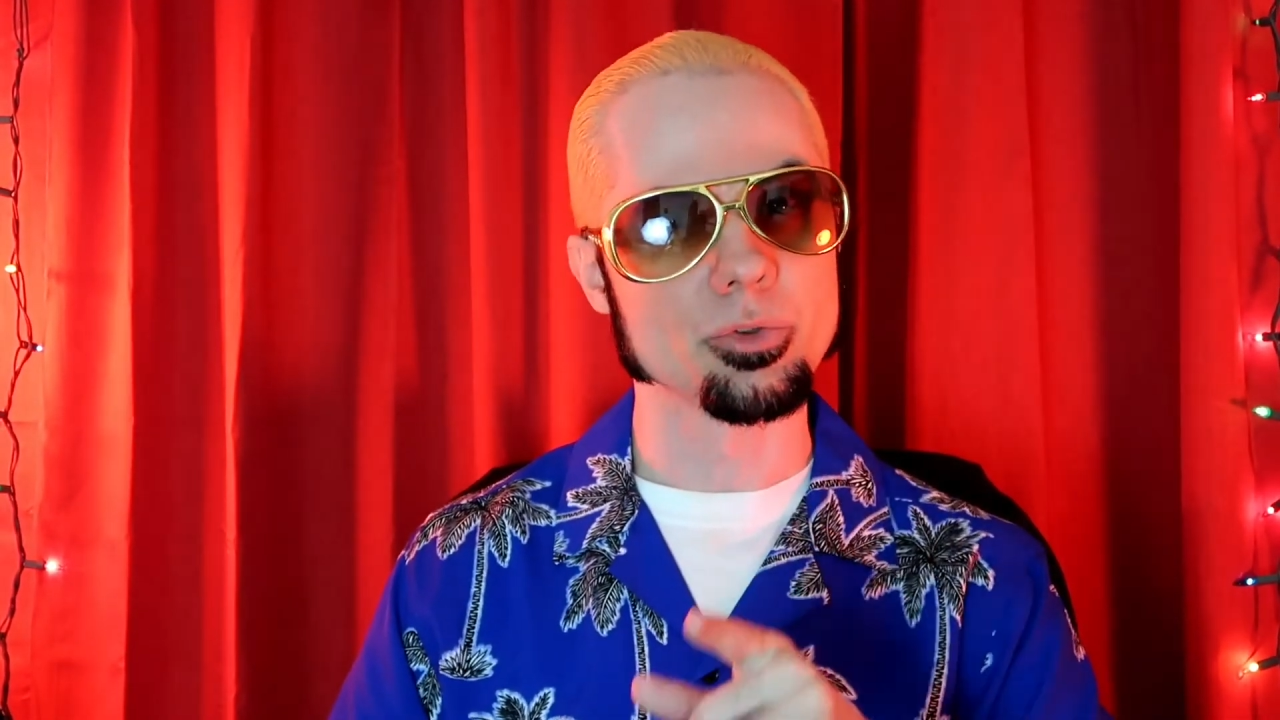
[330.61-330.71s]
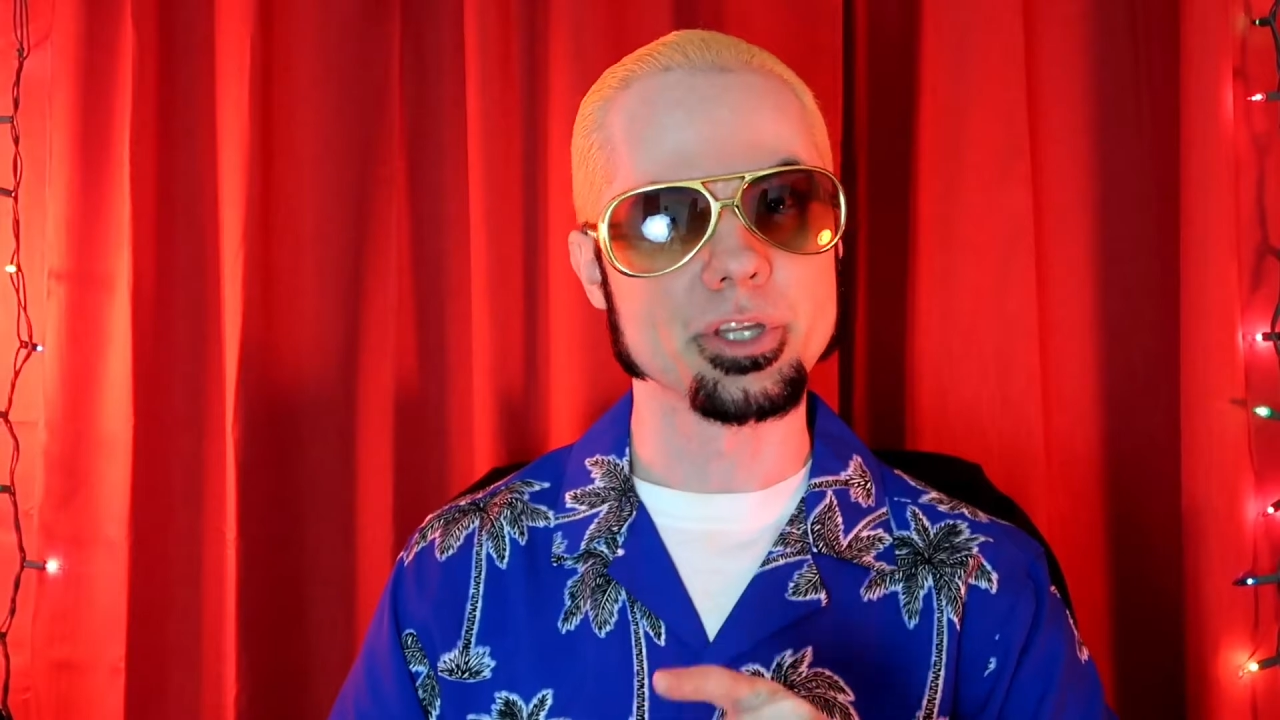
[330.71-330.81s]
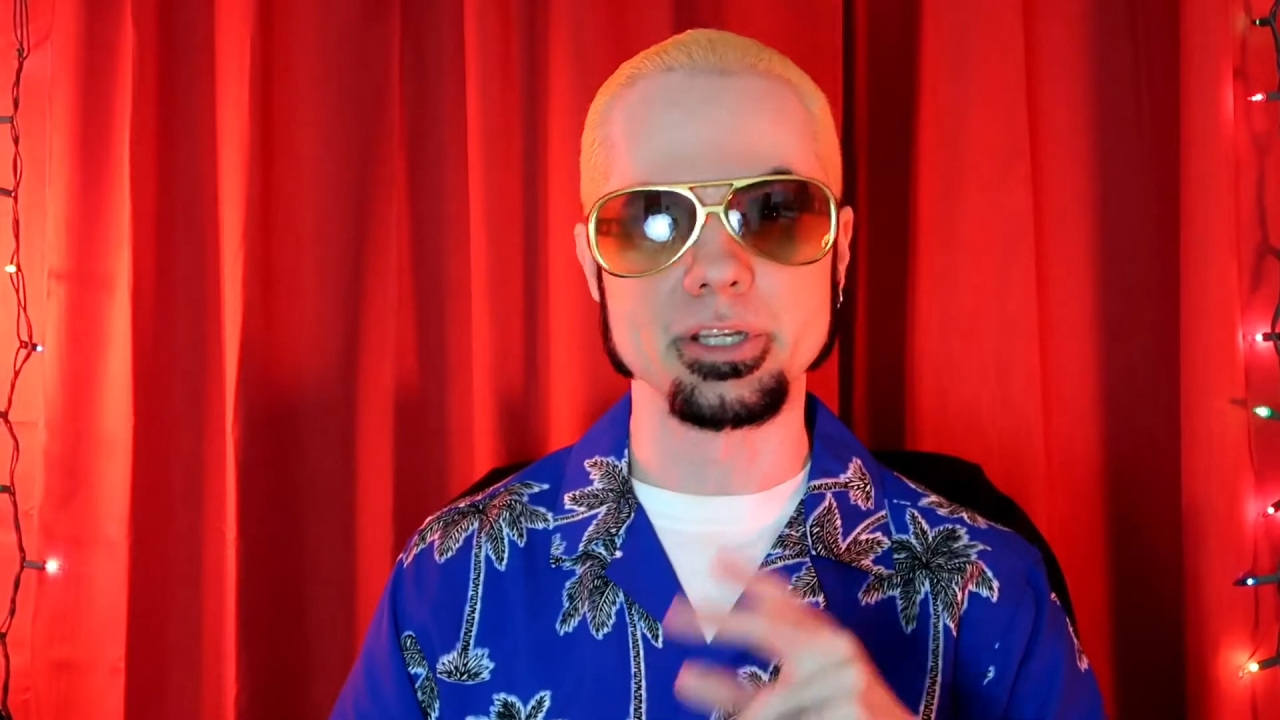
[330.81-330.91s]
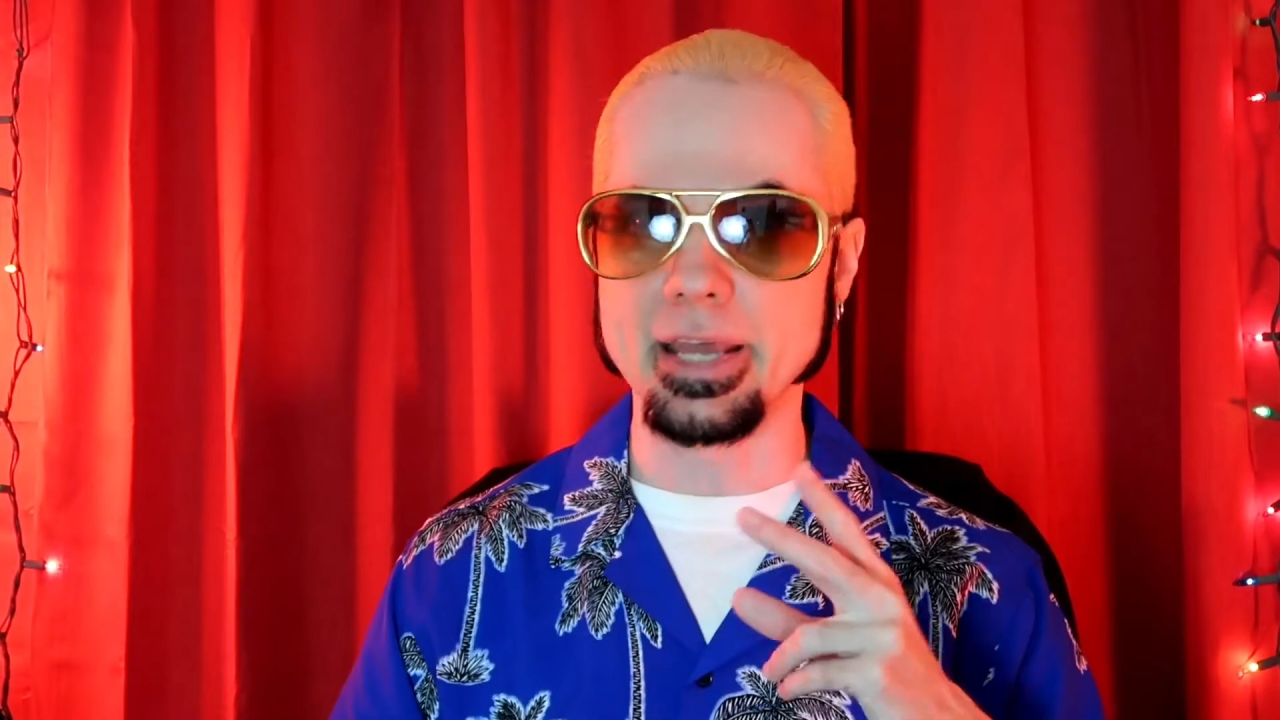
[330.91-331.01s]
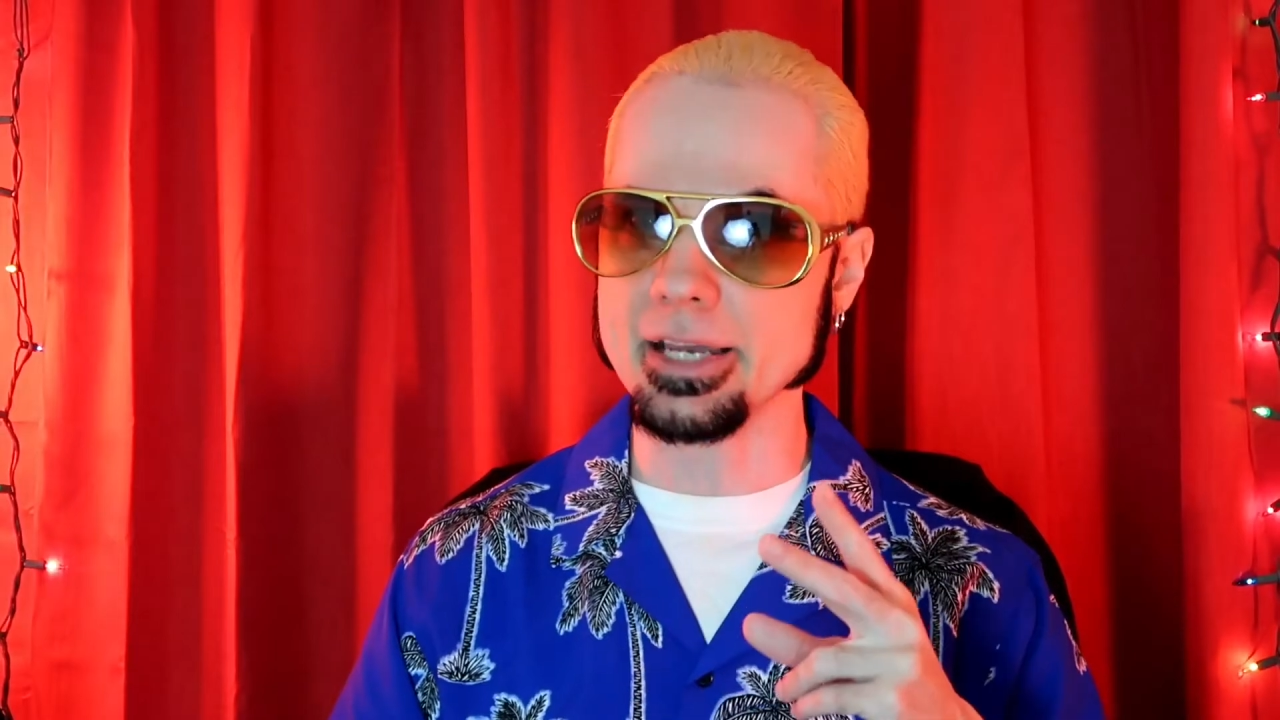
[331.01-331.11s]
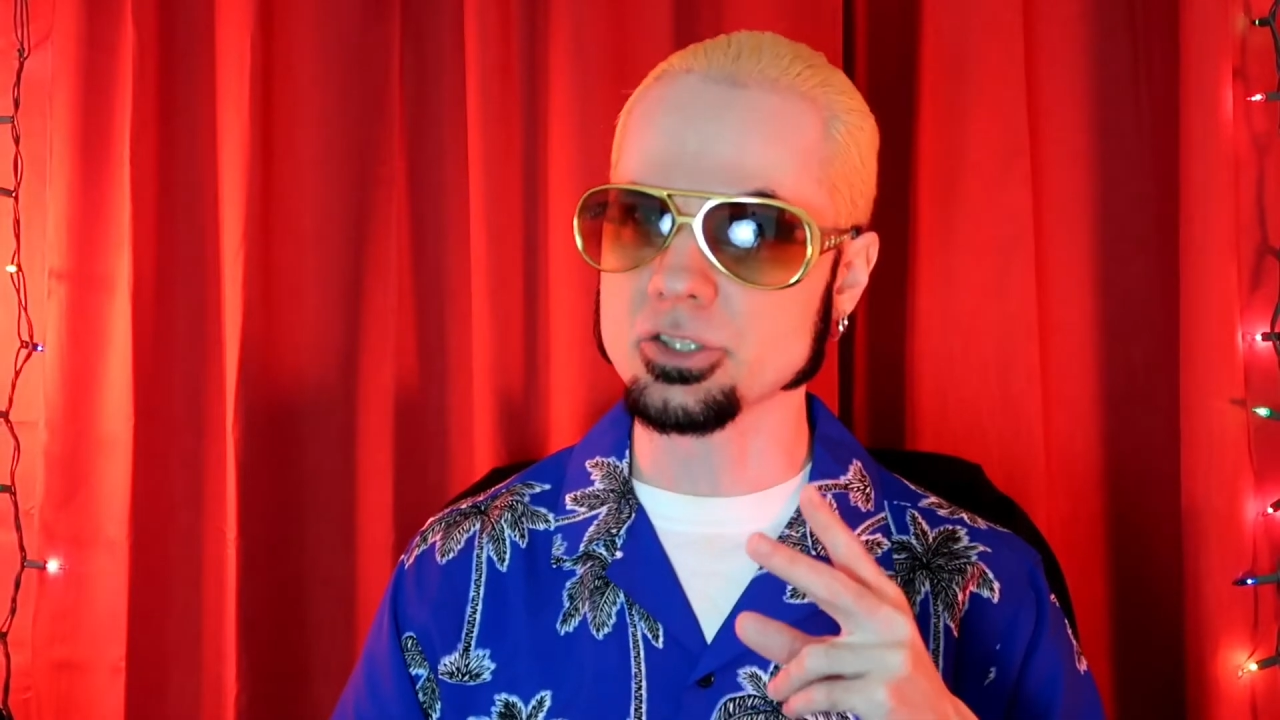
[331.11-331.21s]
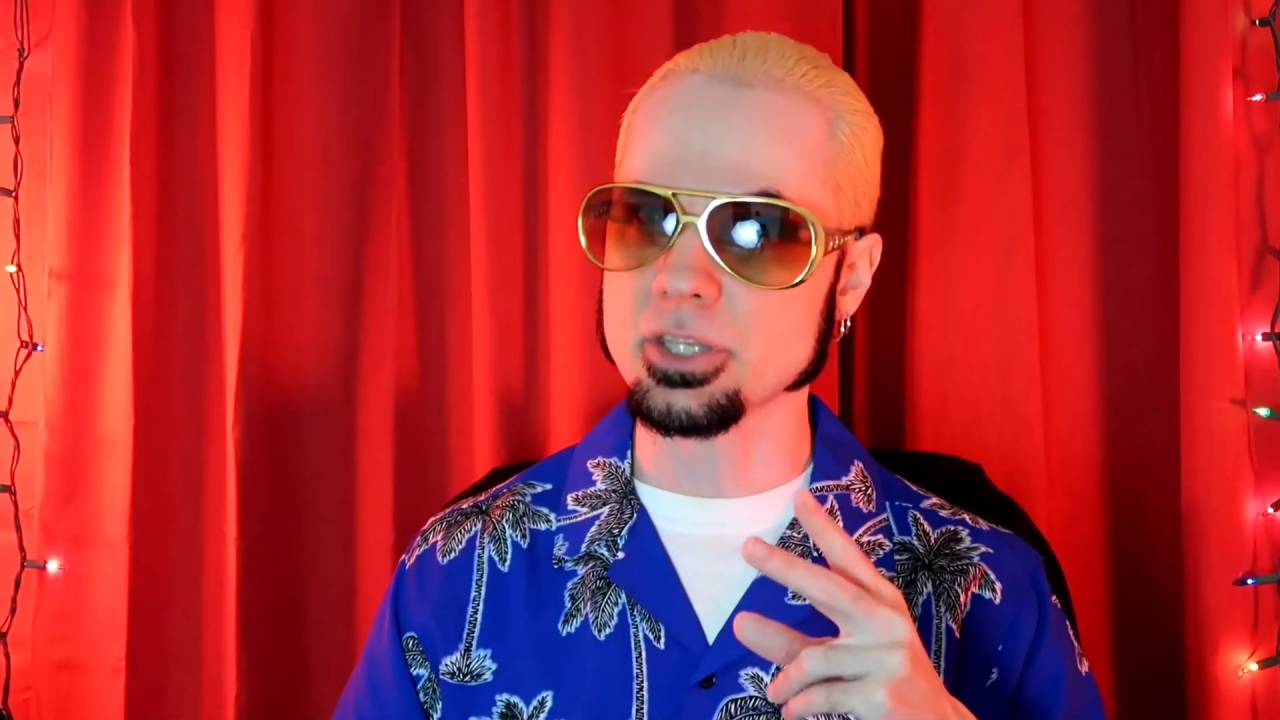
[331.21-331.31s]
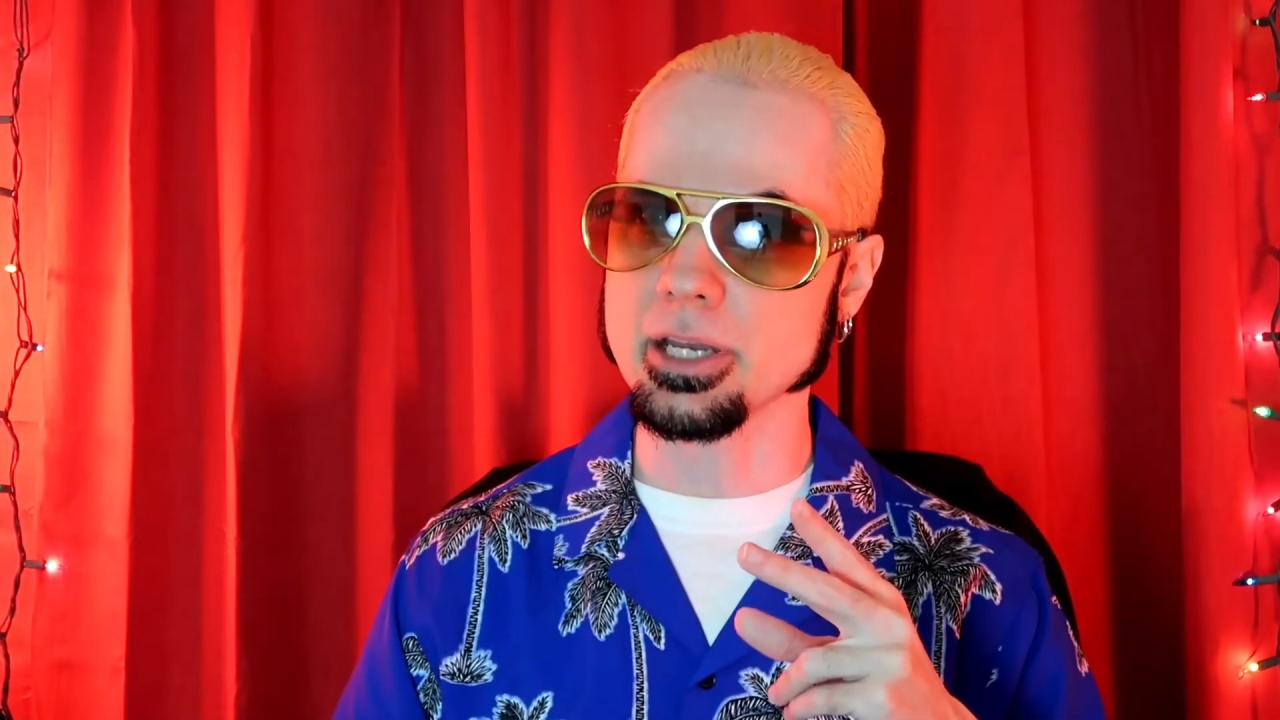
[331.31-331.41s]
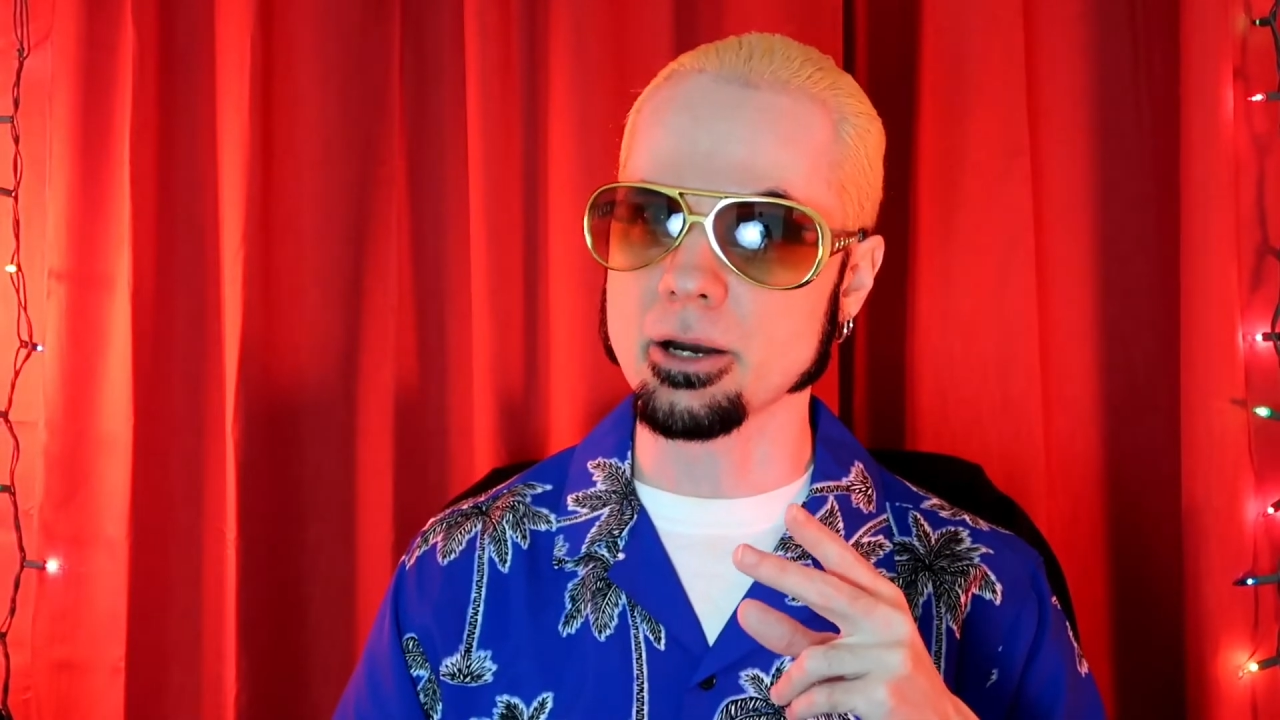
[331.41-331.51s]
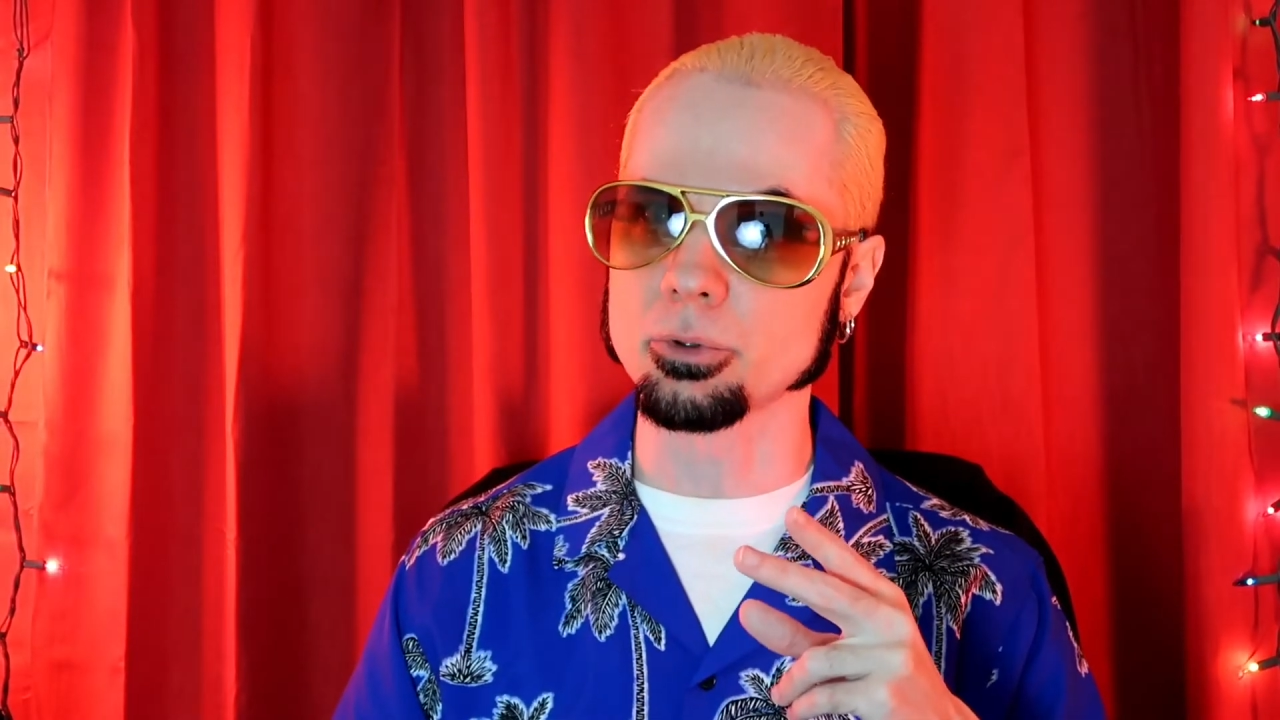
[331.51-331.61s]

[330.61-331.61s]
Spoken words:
the next thing I